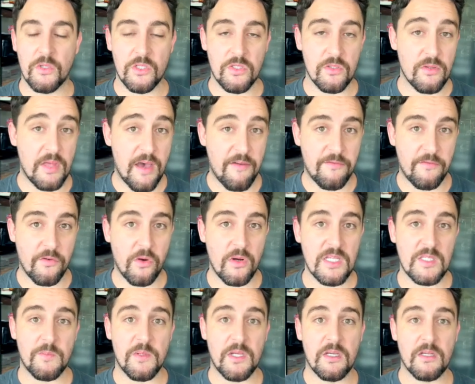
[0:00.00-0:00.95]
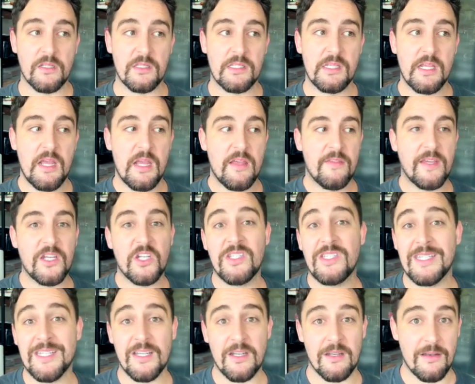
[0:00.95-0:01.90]
do that for is because they
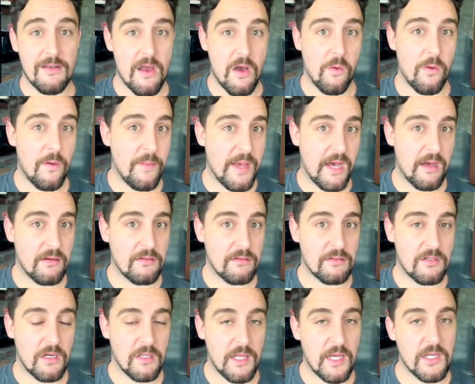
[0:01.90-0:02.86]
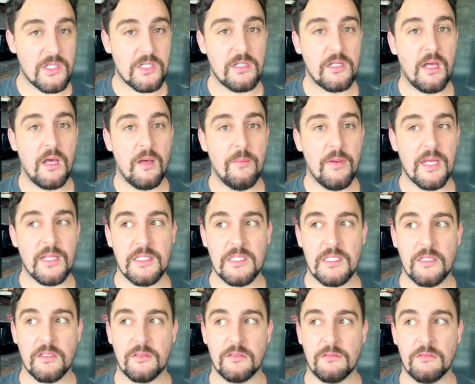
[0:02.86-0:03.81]
just didn't know about Collage Club
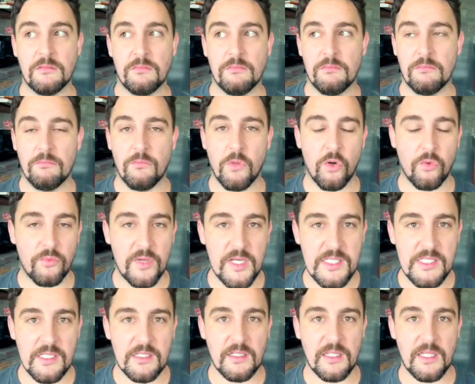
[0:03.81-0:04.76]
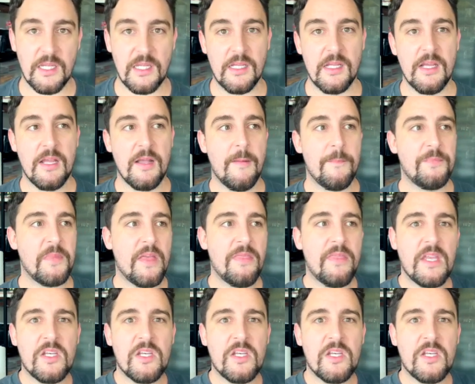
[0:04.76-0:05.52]
until more recently, and they